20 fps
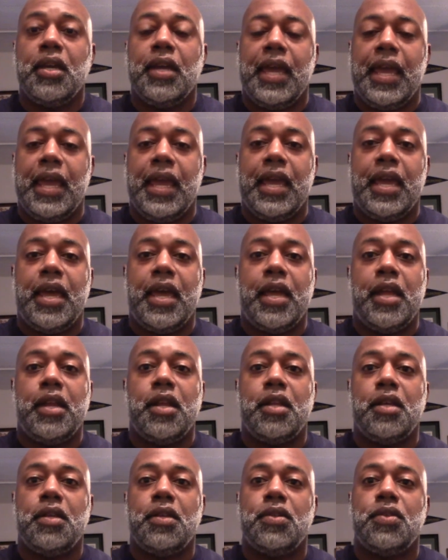
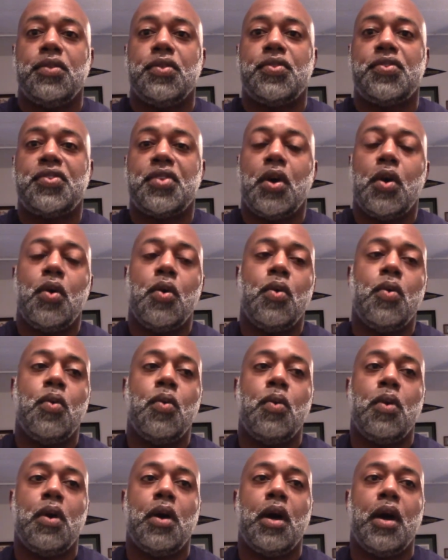And
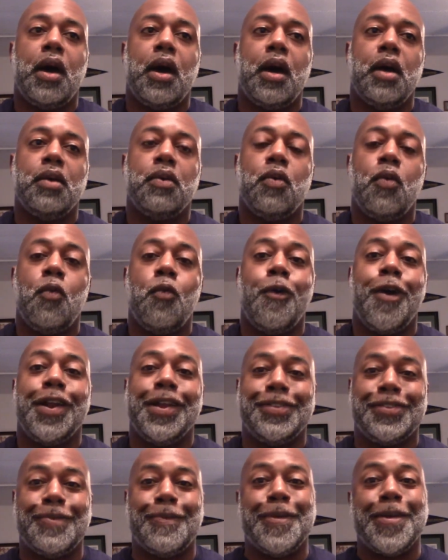so,
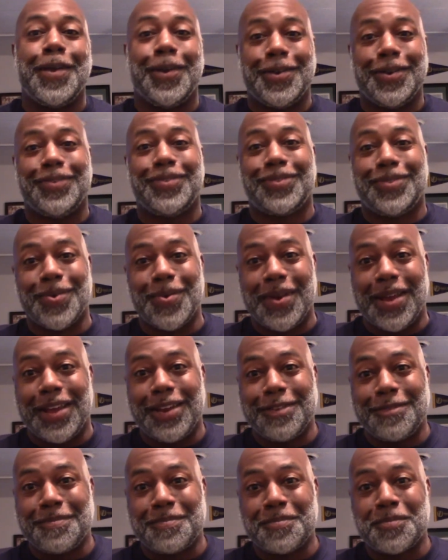wanting to be a good student,